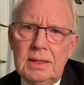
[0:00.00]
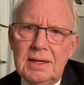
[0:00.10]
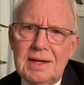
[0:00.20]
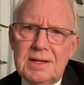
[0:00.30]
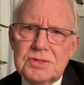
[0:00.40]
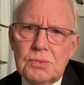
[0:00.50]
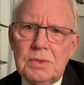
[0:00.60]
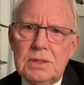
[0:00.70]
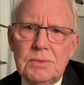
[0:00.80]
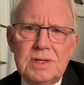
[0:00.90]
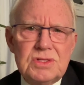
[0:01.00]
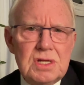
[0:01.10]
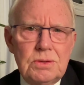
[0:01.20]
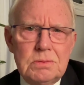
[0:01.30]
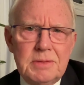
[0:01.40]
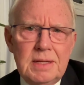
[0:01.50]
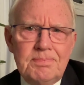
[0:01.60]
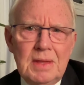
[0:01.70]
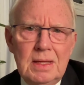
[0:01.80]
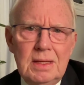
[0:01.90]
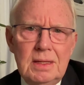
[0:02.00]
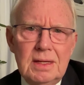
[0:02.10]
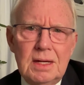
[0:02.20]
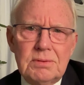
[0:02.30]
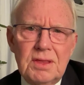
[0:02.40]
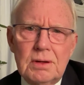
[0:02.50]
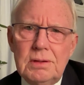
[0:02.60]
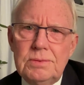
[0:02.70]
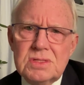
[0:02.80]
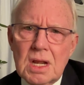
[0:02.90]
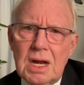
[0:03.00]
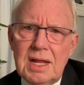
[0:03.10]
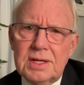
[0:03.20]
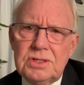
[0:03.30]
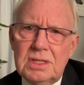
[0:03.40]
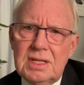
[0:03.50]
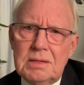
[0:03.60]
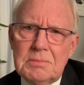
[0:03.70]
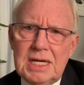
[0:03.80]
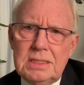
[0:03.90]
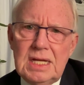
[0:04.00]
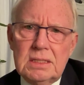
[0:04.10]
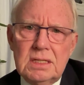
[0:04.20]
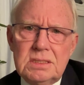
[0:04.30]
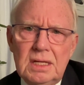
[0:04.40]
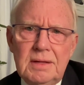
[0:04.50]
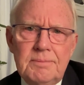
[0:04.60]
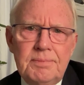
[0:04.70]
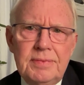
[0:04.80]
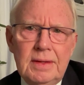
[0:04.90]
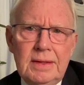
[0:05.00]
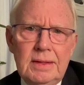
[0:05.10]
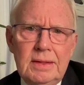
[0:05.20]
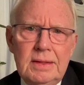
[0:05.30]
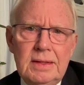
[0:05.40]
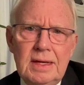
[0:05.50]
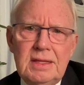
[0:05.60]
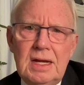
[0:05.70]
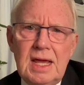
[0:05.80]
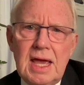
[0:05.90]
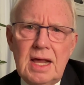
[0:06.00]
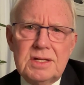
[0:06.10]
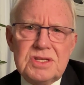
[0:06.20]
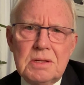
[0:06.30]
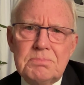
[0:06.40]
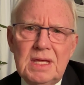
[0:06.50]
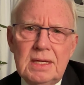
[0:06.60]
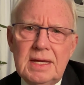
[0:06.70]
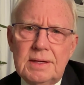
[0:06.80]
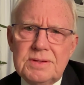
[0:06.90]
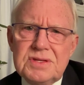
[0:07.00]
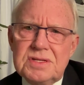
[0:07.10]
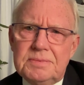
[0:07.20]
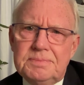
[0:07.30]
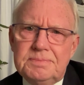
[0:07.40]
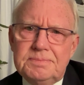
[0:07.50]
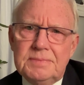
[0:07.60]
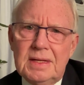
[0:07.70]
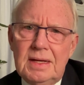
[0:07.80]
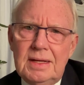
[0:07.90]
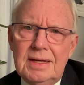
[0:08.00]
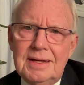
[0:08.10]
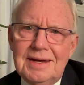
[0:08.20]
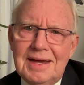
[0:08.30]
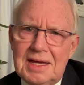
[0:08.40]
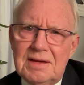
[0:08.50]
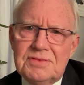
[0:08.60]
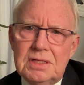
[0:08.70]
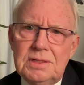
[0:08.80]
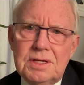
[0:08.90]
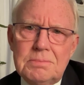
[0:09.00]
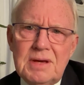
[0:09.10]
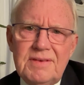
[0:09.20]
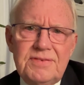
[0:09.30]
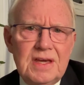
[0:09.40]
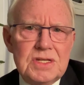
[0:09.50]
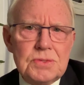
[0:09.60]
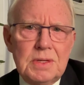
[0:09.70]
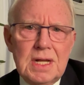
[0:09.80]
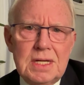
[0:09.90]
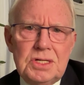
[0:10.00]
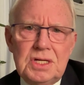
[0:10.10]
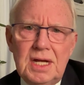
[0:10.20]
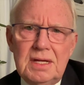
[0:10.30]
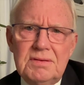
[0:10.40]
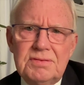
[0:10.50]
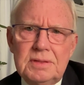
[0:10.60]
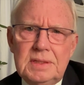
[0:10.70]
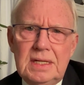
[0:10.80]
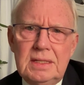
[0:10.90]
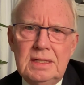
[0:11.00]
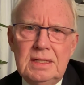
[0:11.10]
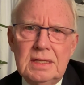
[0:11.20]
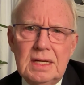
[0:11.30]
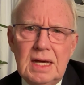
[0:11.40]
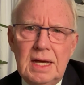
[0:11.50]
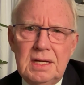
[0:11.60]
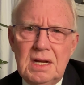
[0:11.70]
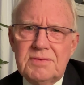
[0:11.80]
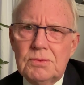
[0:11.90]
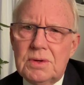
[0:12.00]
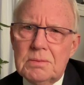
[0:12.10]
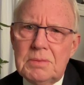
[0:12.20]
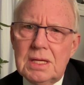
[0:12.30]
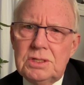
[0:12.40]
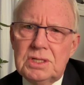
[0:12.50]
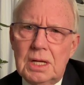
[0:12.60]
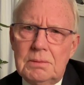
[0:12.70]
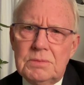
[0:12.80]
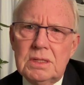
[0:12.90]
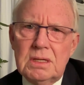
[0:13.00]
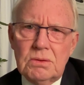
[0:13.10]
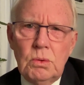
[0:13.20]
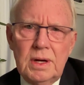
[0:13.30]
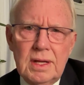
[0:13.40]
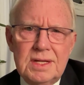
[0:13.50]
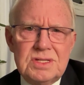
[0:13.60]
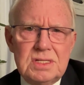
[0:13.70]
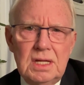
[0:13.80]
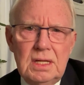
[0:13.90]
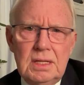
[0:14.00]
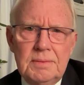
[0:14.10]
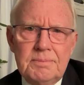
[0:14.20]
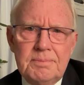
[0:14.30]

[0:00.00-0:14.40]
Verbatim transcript: As one once told me, "I'd rather lose an election than my dignity." And then he added something else. "I have to look at my face when I shave. I never want to be ashamed of what I see."